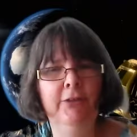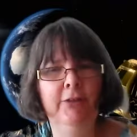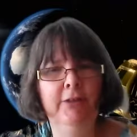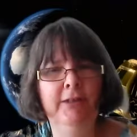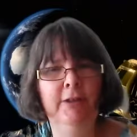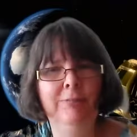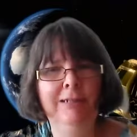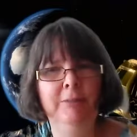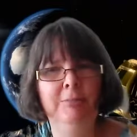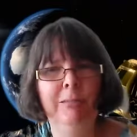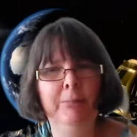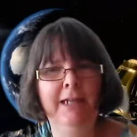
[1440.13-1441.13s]
So I'd
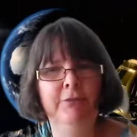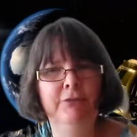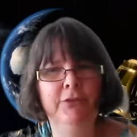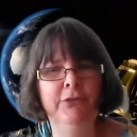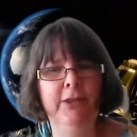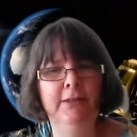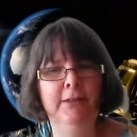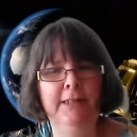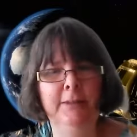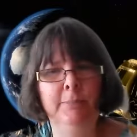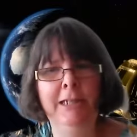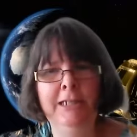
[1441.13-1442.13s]
probably have to send an
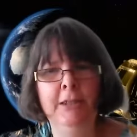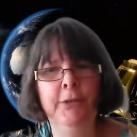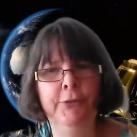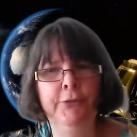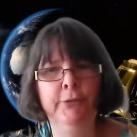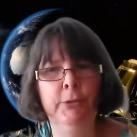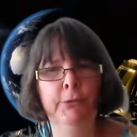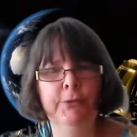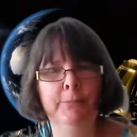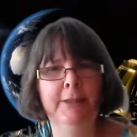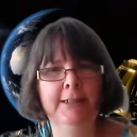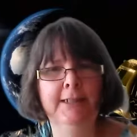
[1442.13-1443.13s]
email answer or
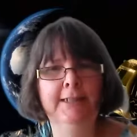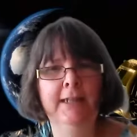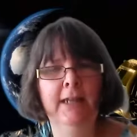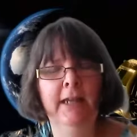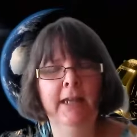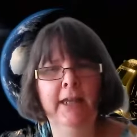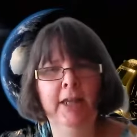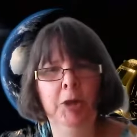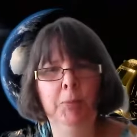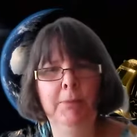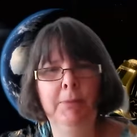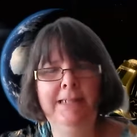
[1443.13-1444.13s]
something
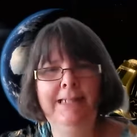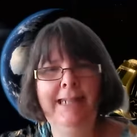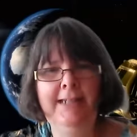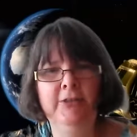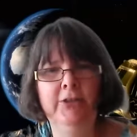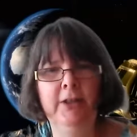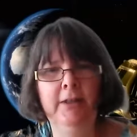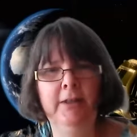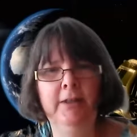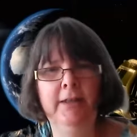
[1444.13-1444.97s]
later.